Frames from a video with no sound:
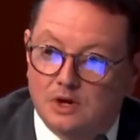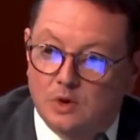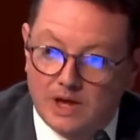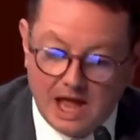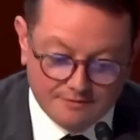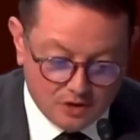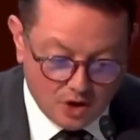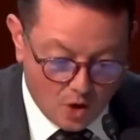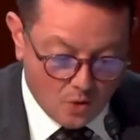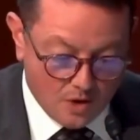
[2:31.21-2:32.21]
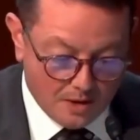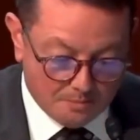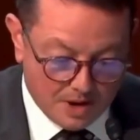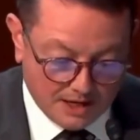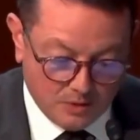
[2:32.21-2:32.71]
we have no
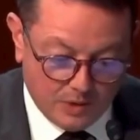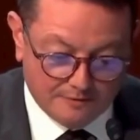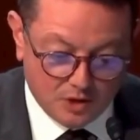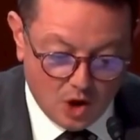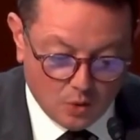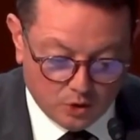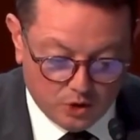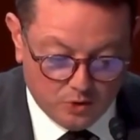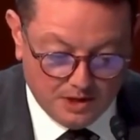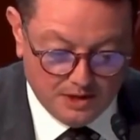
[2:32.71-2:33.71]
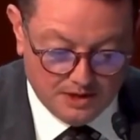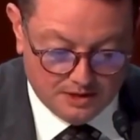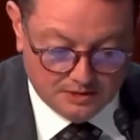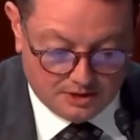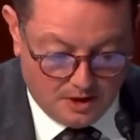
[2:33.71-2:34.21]
money, we have no room
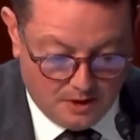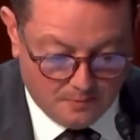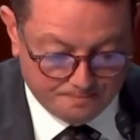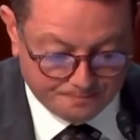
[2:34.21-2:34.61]
to go.